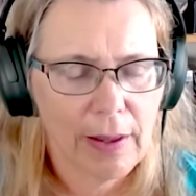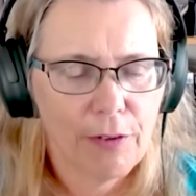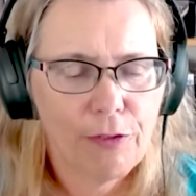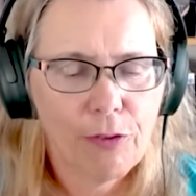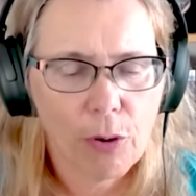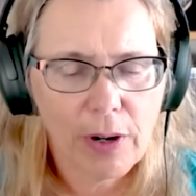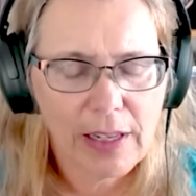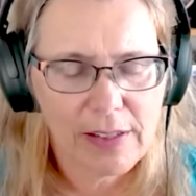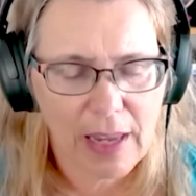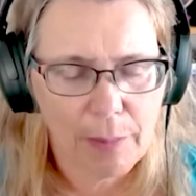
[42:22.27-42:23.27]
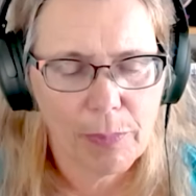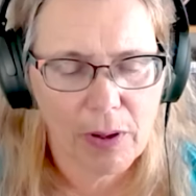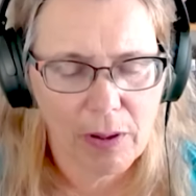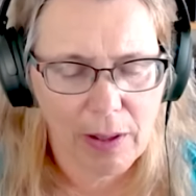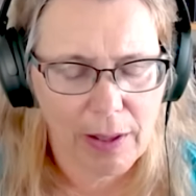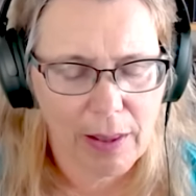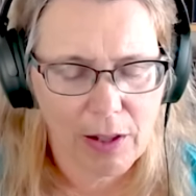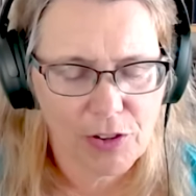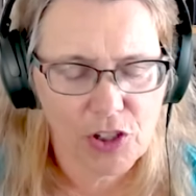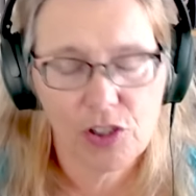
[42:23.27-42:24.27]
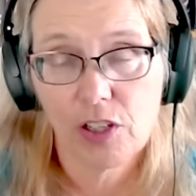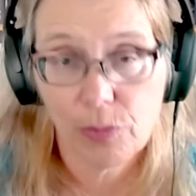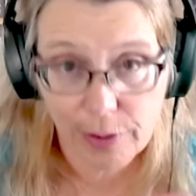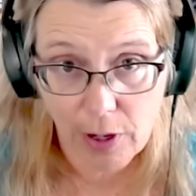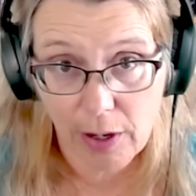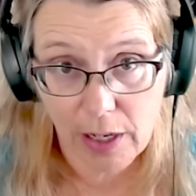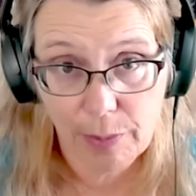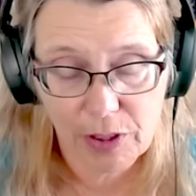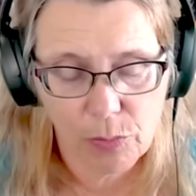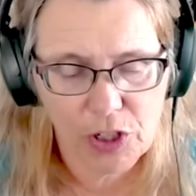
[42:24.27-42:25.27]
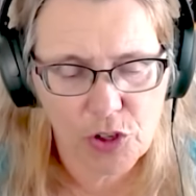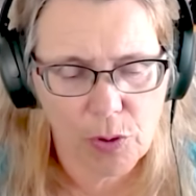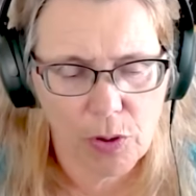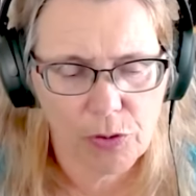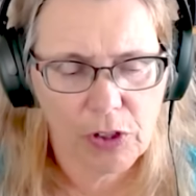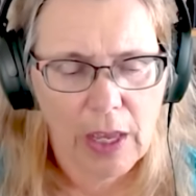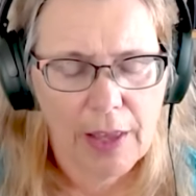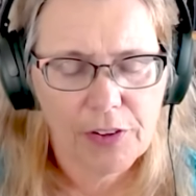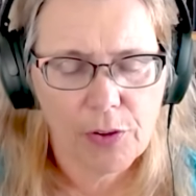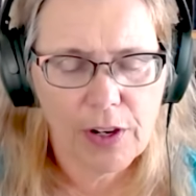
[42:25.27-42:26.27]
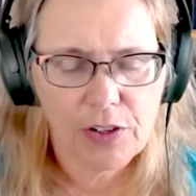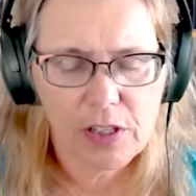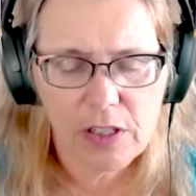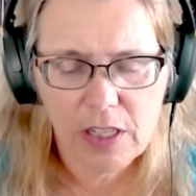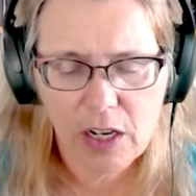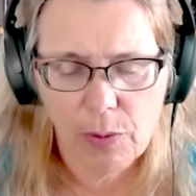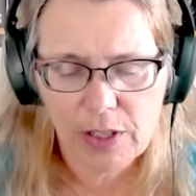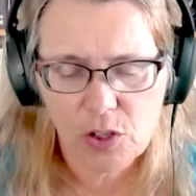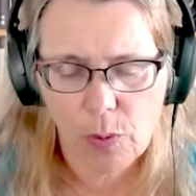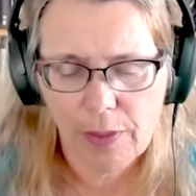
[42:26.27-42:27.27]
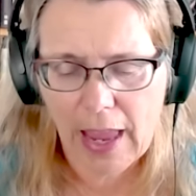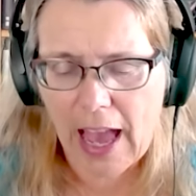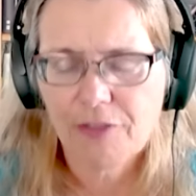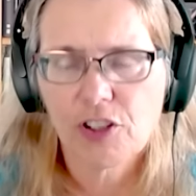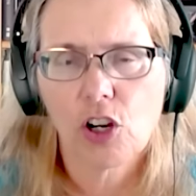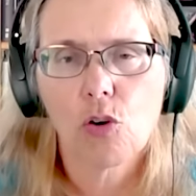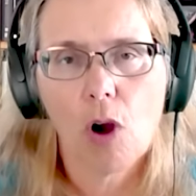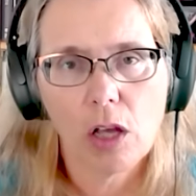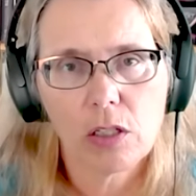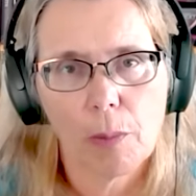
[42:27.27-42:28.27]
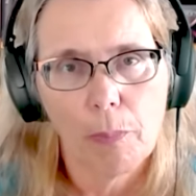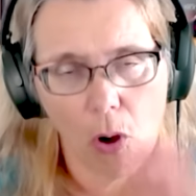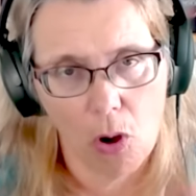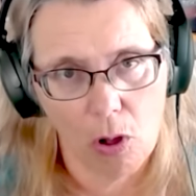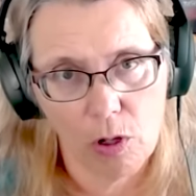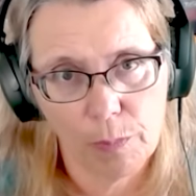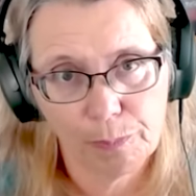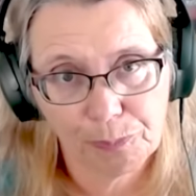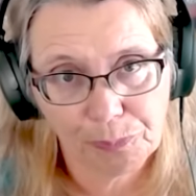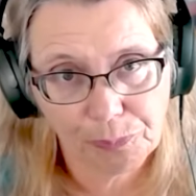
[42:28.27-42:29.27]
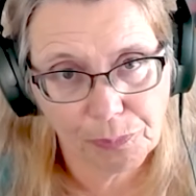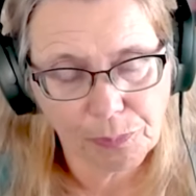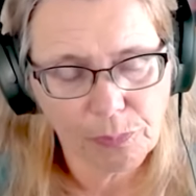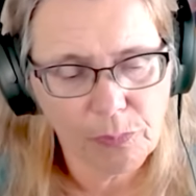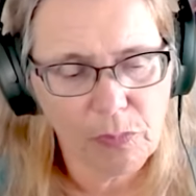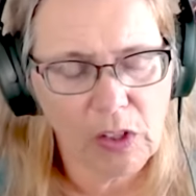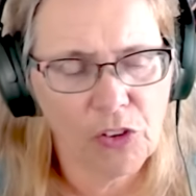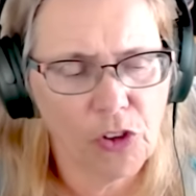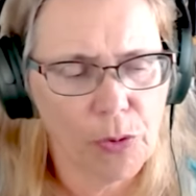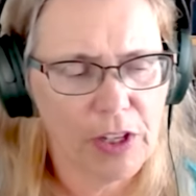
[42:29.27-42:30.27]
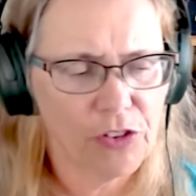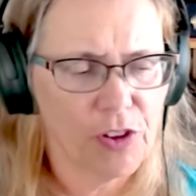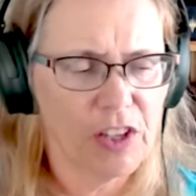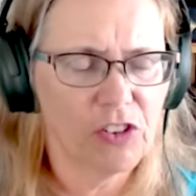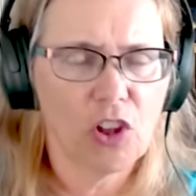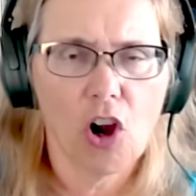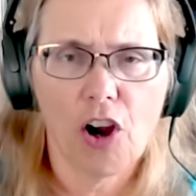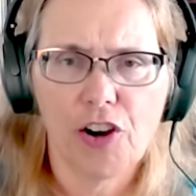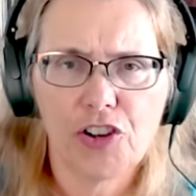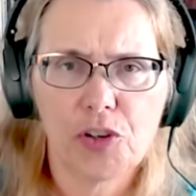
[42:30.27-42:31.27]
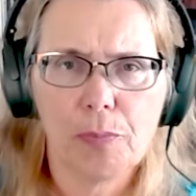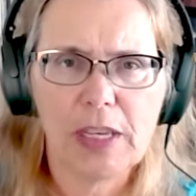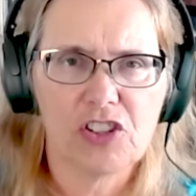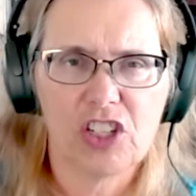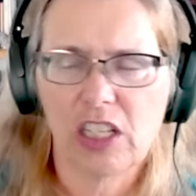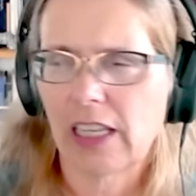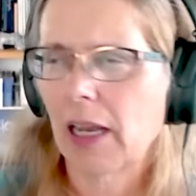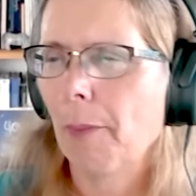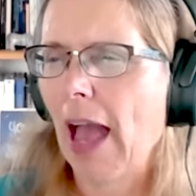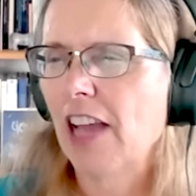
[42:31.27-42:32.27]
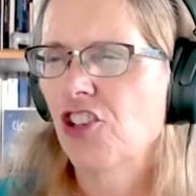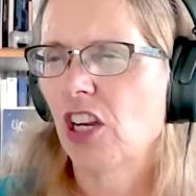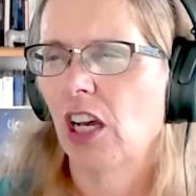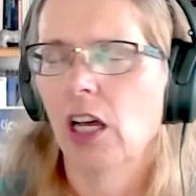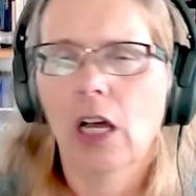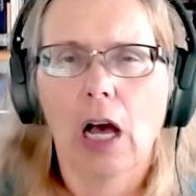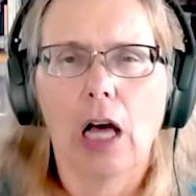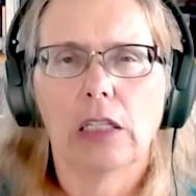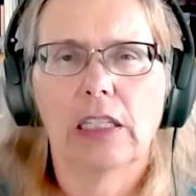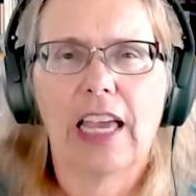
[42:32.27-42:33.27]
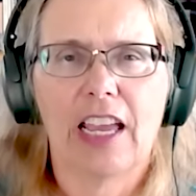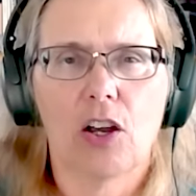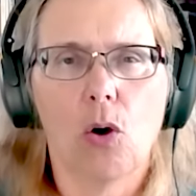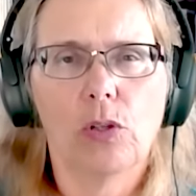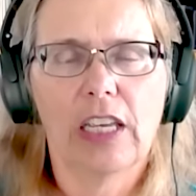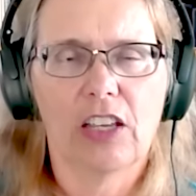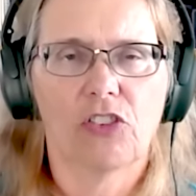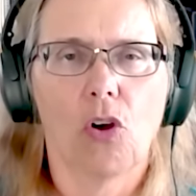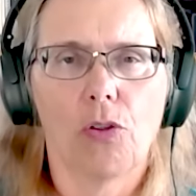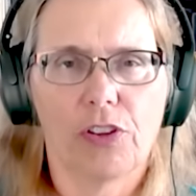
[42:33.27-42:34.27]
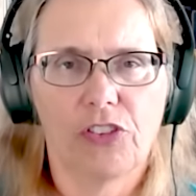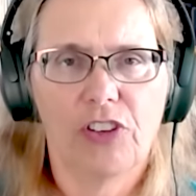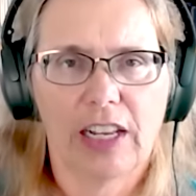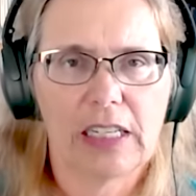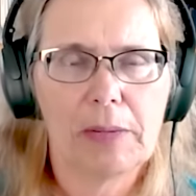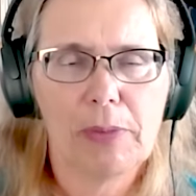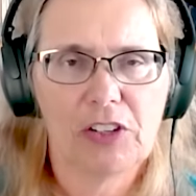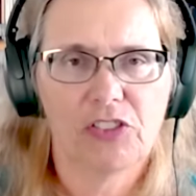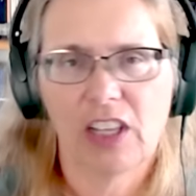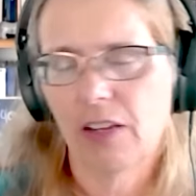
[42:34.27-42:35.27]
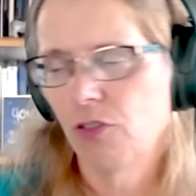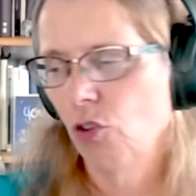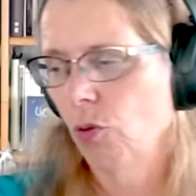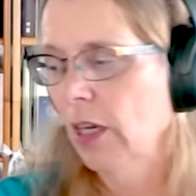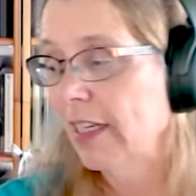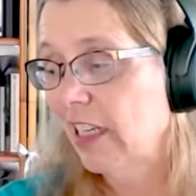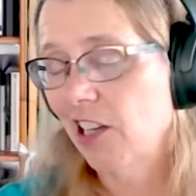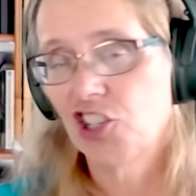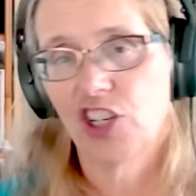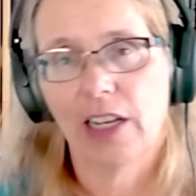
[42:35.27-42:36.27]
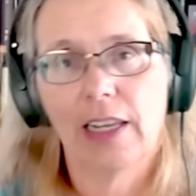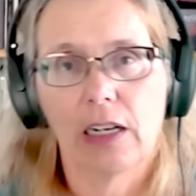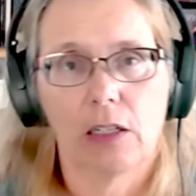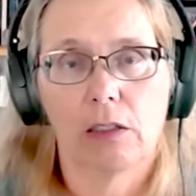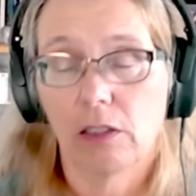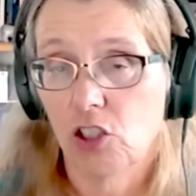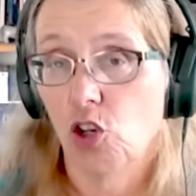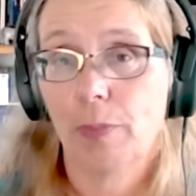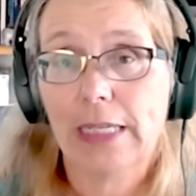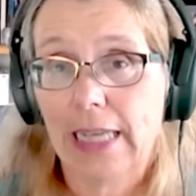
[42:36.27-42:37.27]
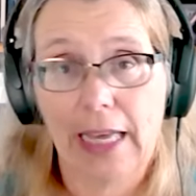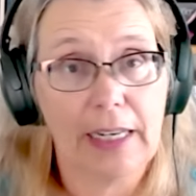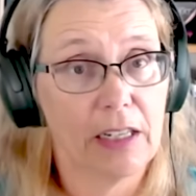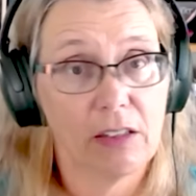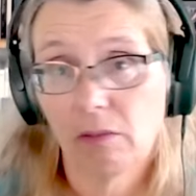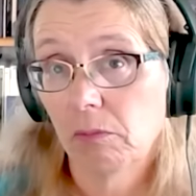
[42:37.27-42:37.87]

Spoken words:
for example, since we're talking about the Witch Roads, so there's a sequence where they have to cross a pole. So these are these large, misty, like imagine a lake, only it's all this deadly mist that if you touch it, it'll be dead in